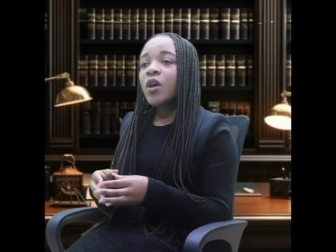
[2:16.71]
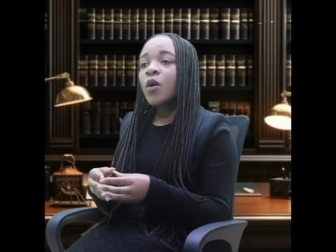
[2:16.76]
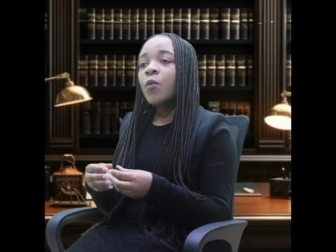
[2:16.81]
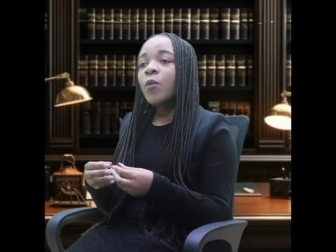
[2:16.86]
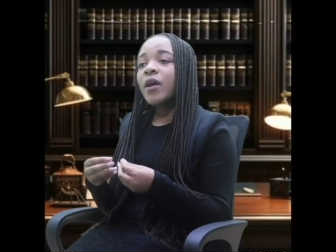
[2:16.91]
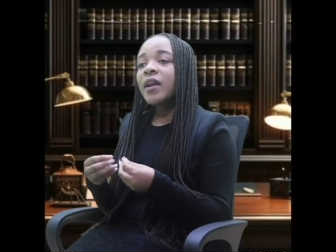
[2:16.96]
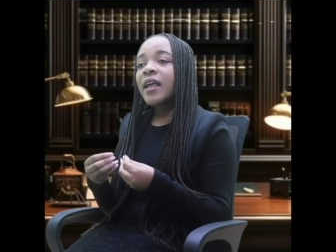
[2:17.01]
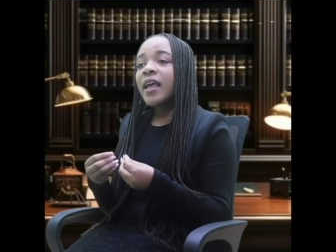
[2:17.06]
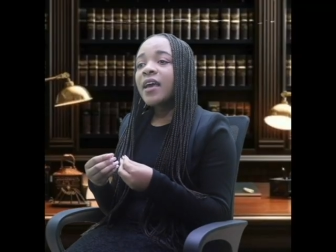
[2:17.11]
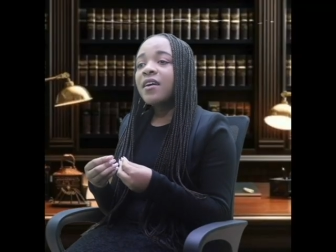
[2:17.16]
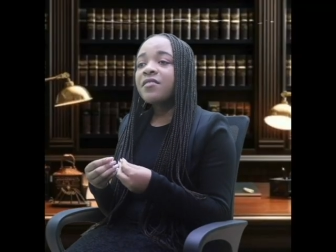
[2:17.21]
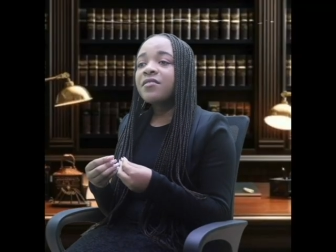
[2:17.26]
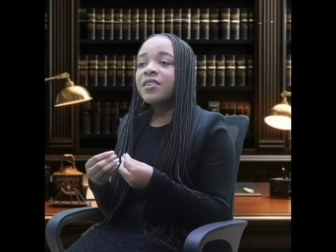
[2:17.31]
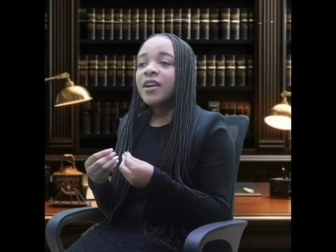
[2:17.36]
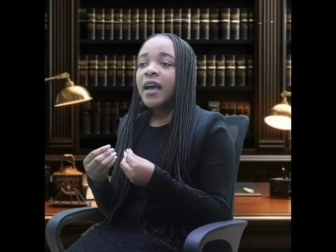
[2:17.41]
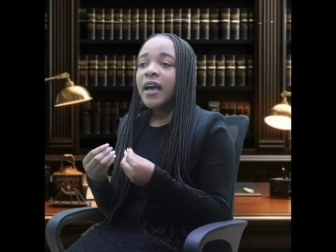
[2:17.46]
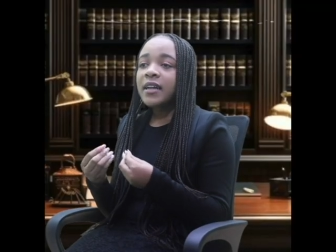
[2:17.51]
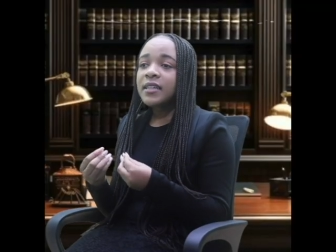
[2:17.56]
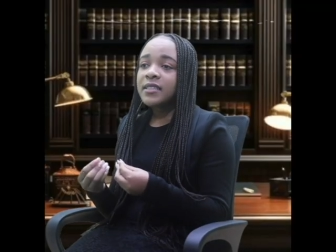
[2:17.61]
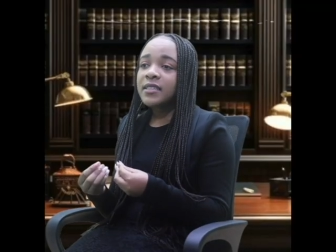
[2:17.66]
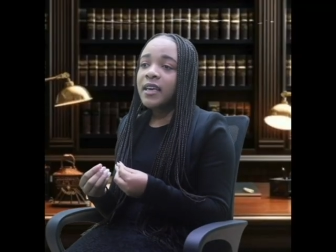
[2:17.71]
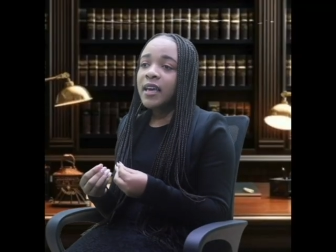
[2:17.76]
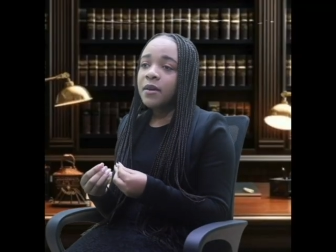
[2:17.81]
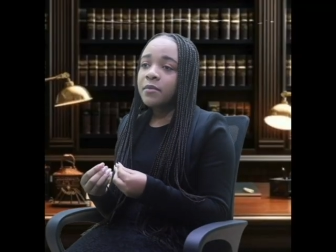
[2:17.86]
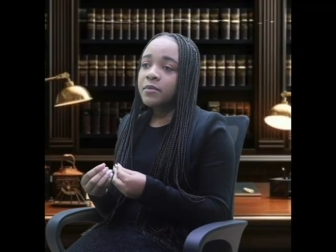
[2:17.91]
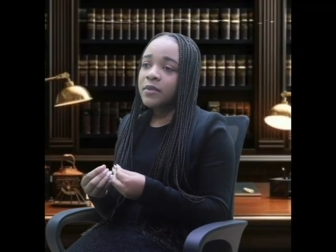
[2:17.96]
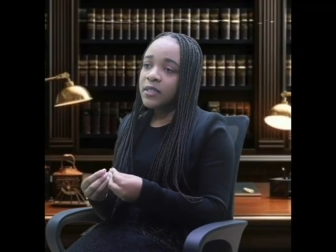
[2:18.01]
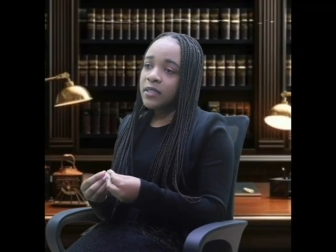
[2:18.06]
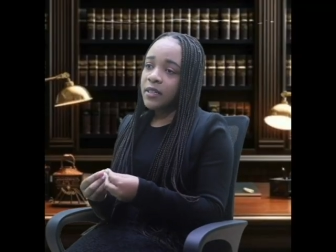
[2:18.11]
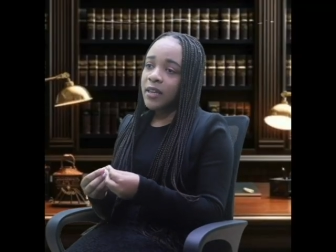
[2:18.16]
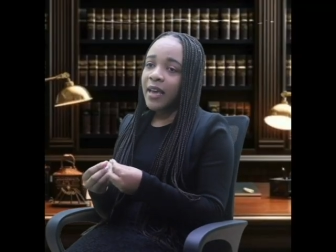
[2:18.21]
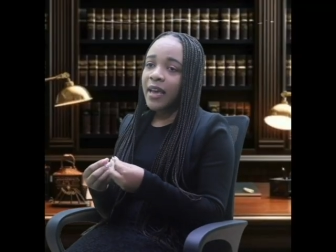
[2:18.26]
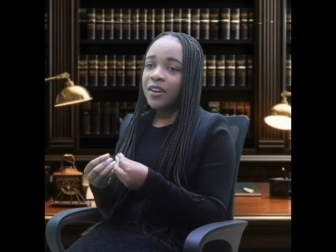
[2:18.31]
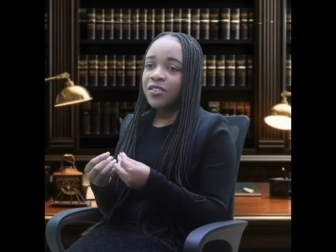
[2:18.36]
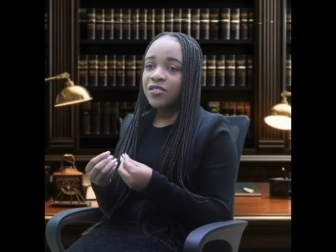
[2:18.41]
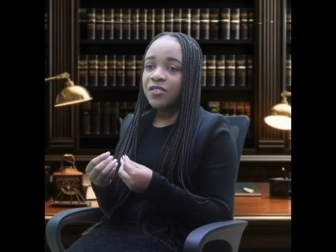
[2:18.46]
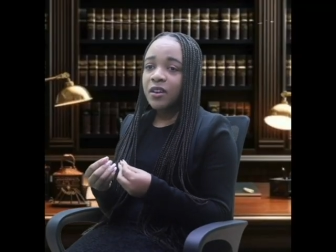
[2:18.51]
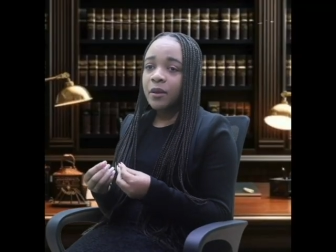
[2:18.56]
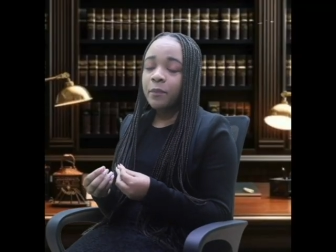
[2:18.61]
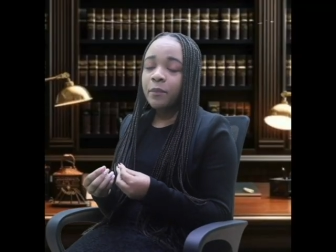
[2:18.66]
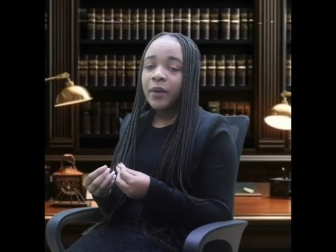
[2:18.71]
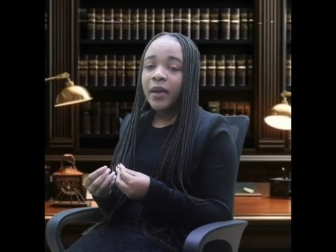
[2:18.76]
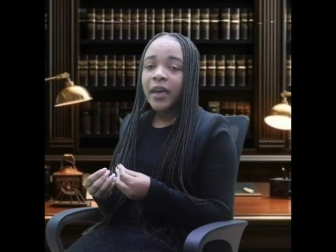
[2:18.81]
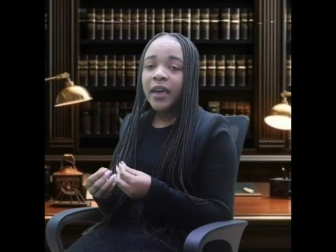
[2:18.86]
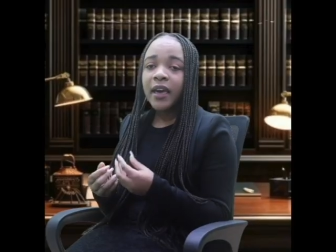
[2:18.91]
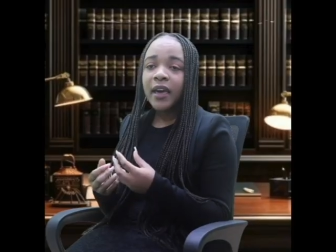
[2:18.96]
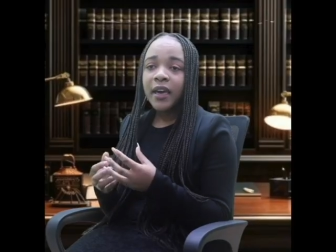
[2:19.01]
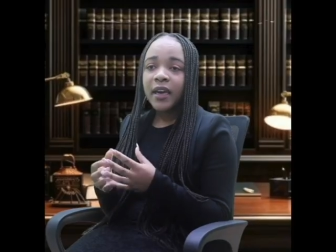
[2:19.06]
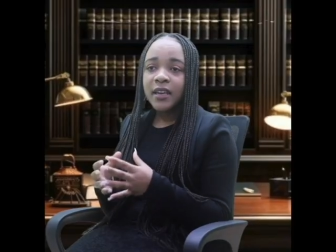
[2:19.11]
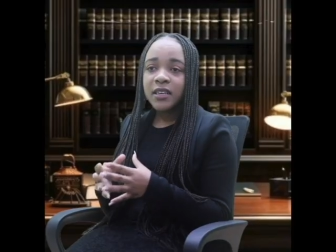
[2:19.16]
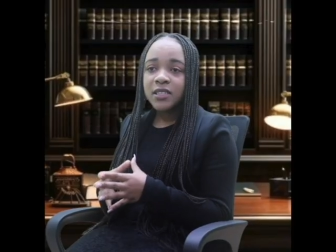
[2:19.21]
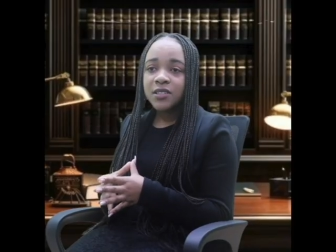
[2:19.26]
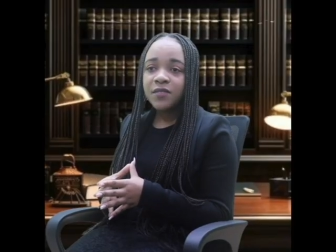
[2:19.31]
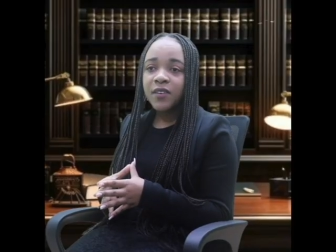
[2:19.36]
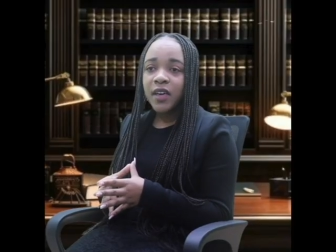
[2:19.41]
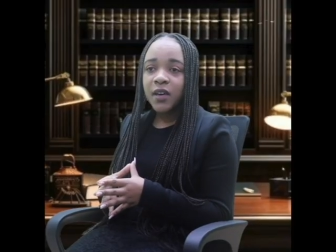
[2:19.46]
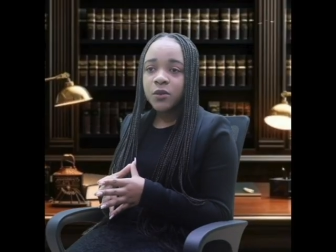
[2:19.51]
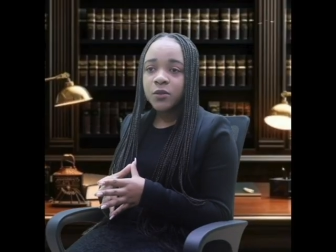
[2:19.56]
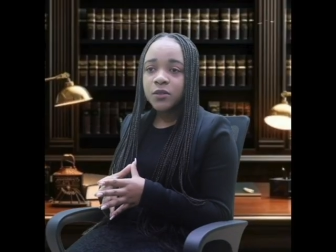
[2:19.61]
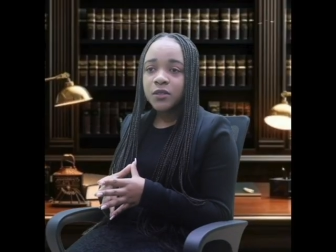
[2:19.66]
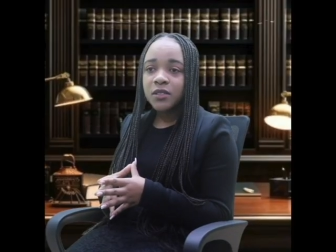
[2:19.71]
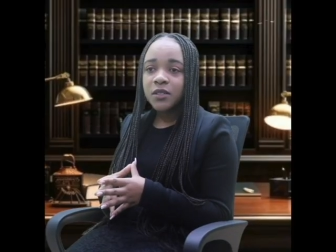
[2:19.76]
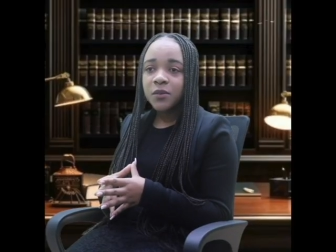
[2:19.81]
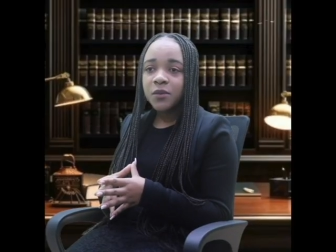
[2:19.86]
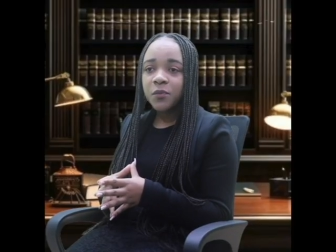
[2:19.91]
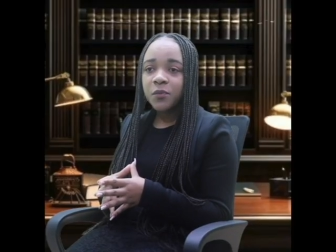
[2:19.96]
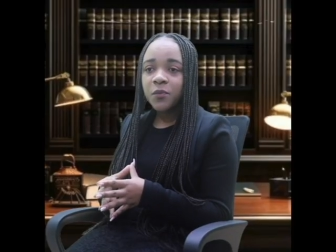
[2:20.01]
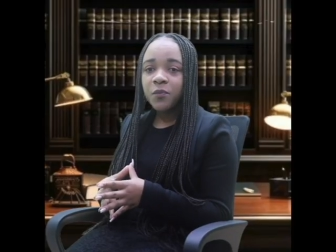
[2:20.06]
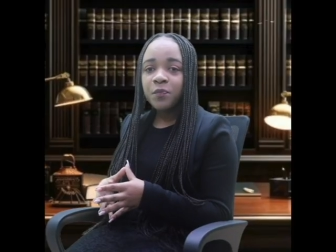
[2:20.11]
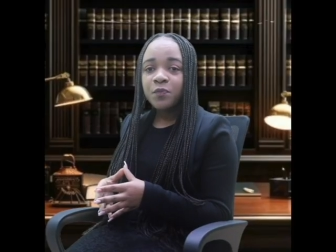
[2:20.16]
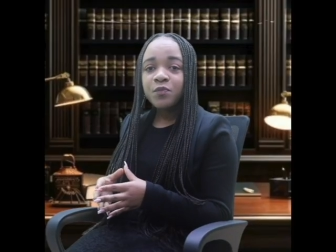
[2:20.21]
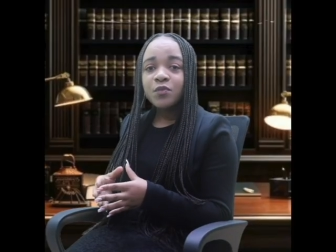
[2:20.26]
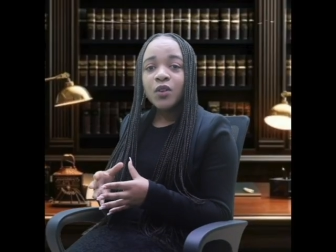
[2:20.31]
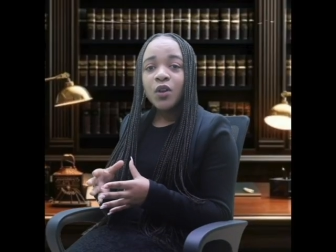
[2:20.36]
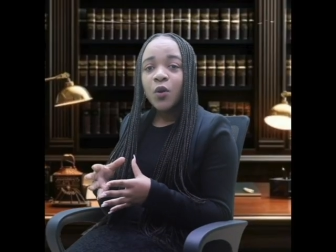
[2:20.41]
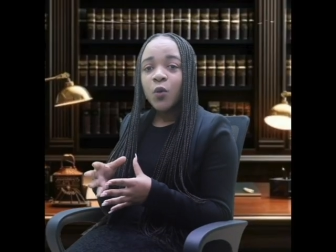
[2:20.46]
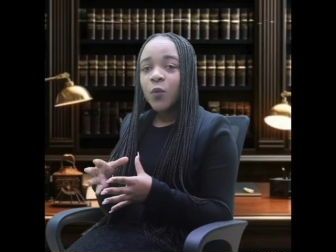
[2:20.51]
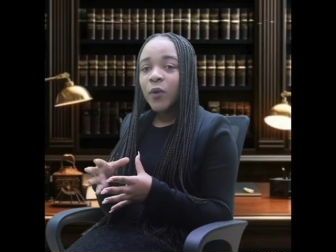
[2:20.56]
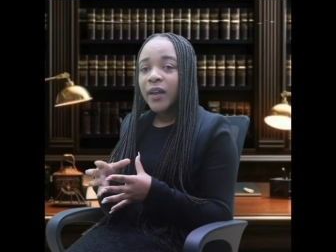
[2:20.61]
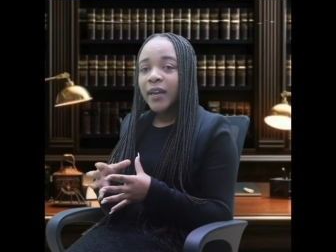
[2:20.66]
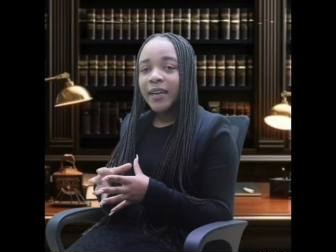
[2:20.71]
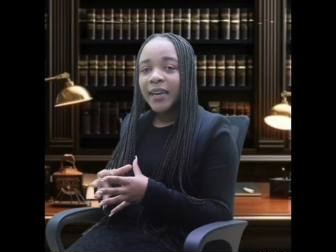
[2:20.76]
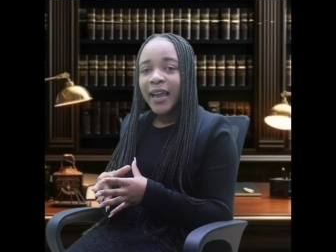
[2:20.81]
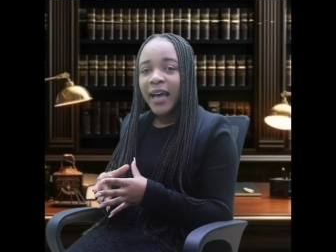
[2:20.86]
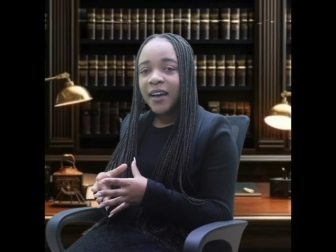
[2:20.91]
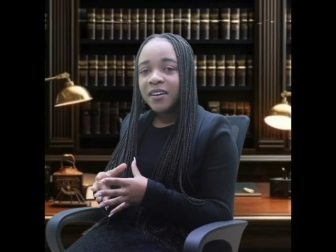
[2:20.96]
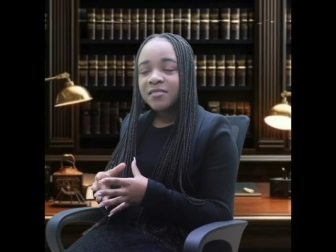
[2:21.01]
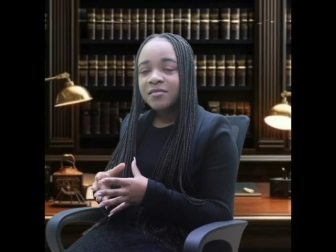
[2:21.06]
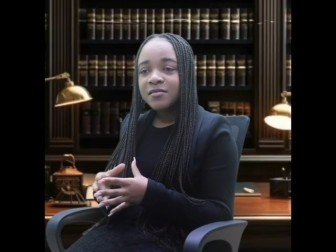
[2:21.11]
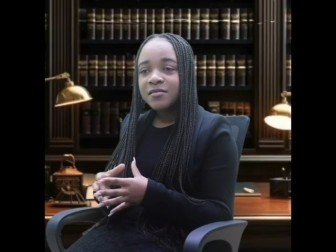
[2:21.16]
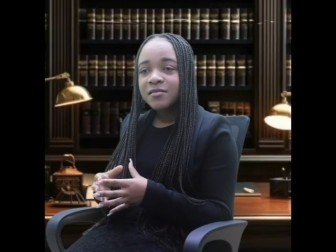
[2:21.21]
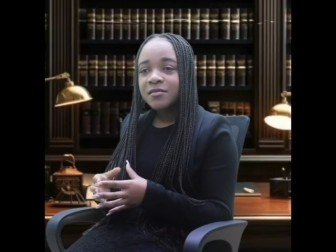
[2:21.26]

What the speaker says: when every attempt at repair has failed, when love,